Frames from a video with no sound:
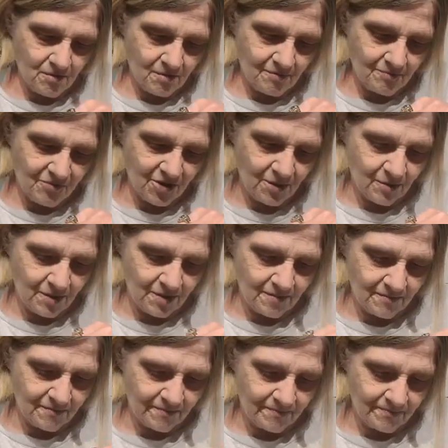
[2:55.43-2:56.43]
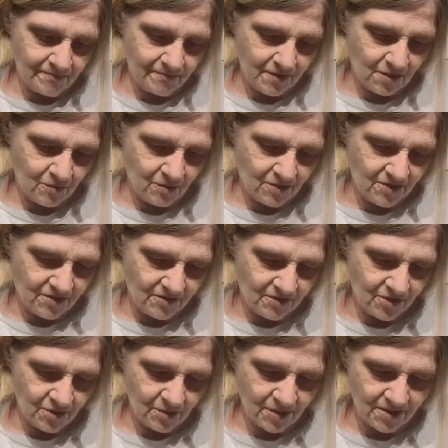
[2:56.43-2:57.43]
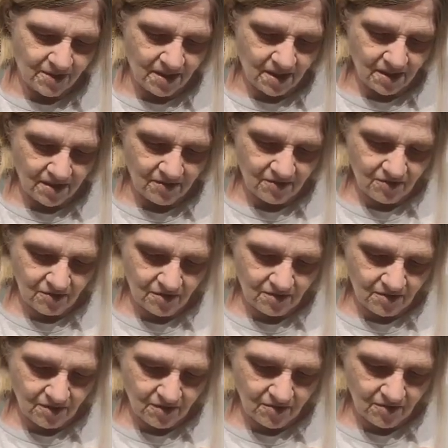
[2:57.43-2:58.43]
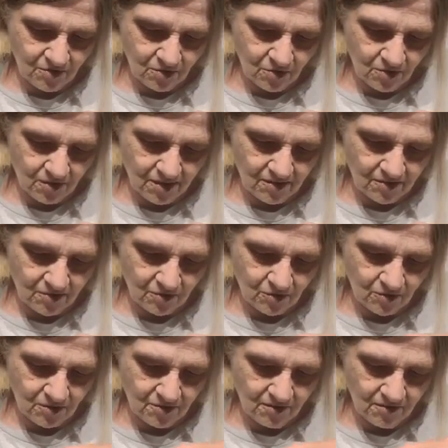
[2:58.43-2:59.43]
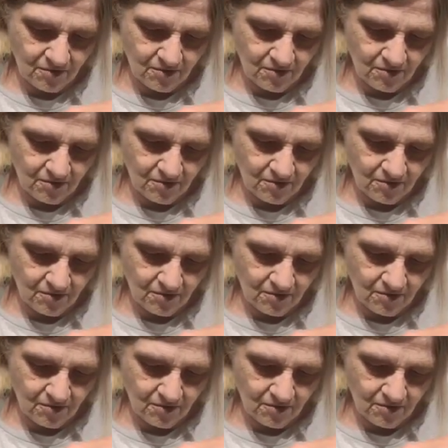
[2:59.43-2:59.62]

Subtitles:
I want to do a test. It doesn't look like it's going